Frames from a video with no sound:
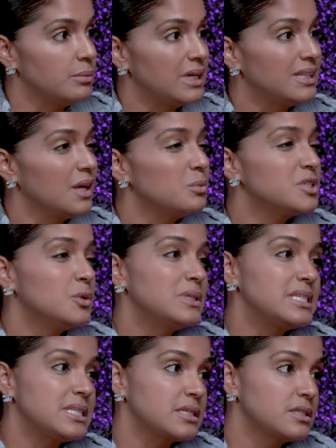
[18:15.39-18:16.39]
My dad was
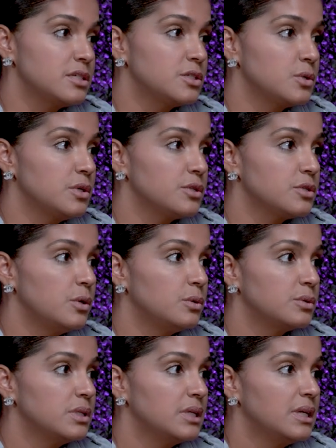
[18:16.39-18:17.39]
only 62 years
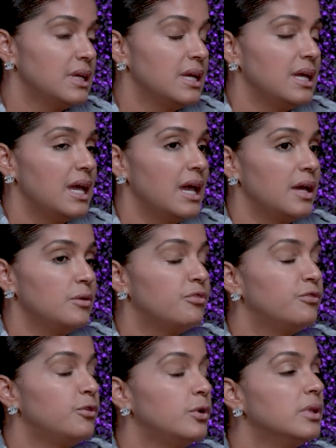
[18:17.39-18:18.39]
old and
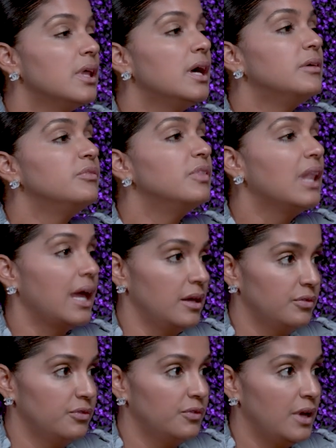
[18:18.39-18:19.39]
full of
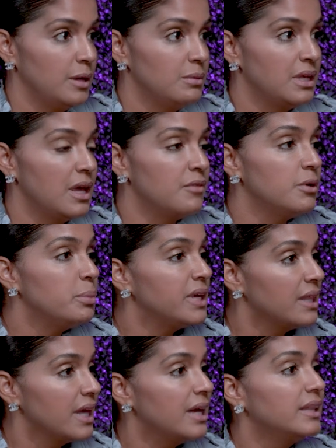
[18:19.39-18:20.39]
life. I mean,
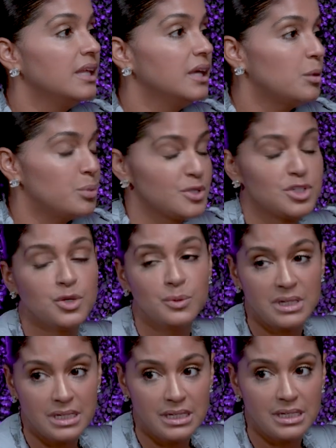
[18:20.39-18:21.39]
everybody that had the
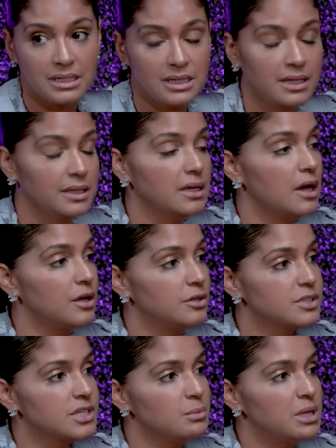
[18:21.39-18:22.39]
opportunity and the
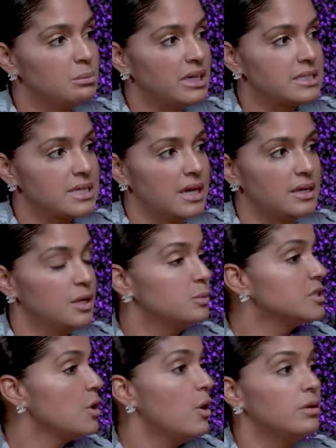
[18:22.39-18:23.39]
honor to meet my dad, he
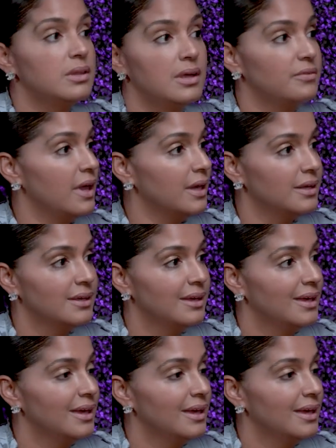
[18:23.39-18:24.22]
was all loving.